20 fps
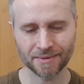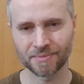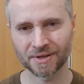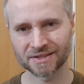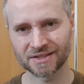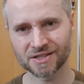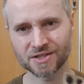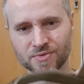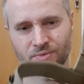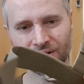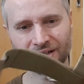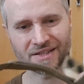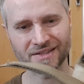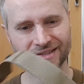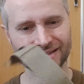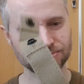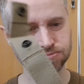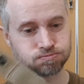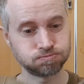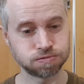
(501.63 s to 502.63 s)
but this one
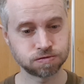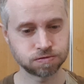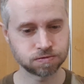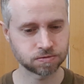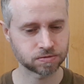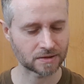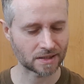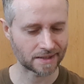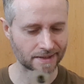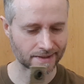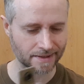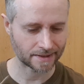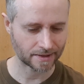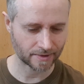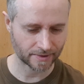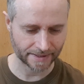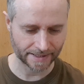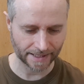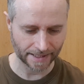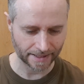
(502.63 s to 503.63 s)
is
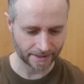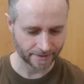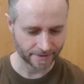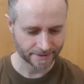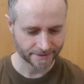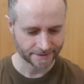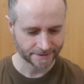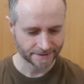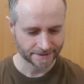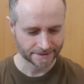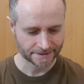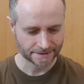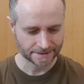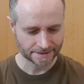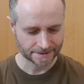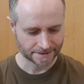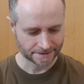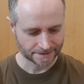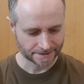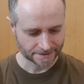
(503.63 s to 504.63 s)
okay.
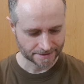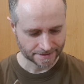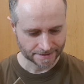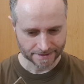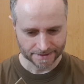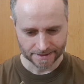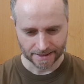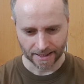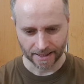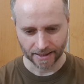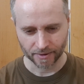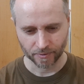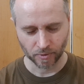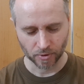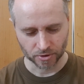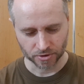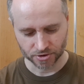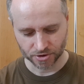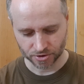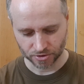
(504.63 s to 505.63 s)
I
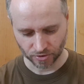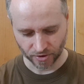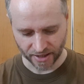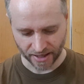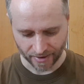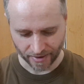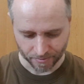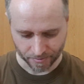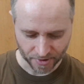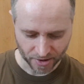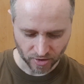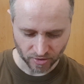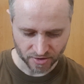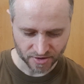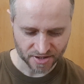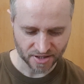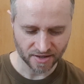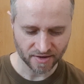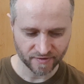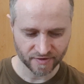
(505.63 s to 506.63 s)
won't to care,
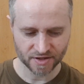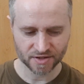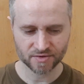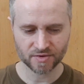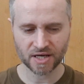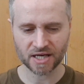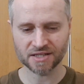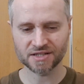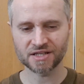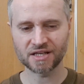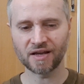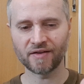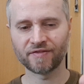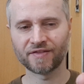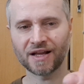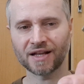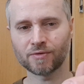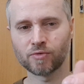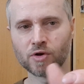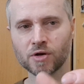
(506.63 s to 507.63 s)
because as you can see, if
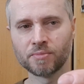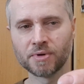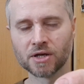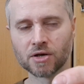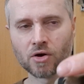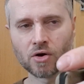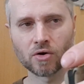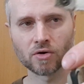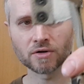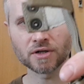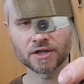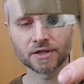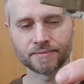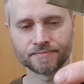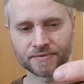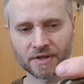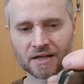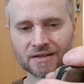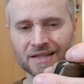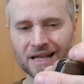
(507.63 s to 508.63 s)
that will be long
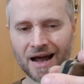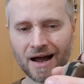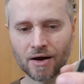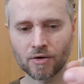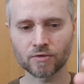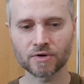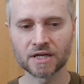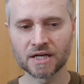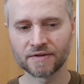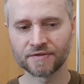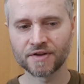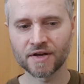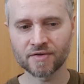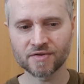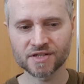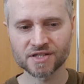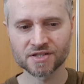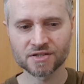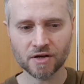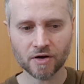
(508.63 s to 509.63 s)
down, there
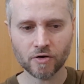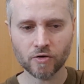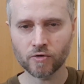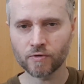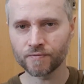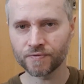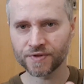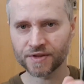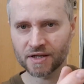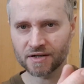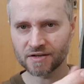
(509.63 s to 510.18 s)
is no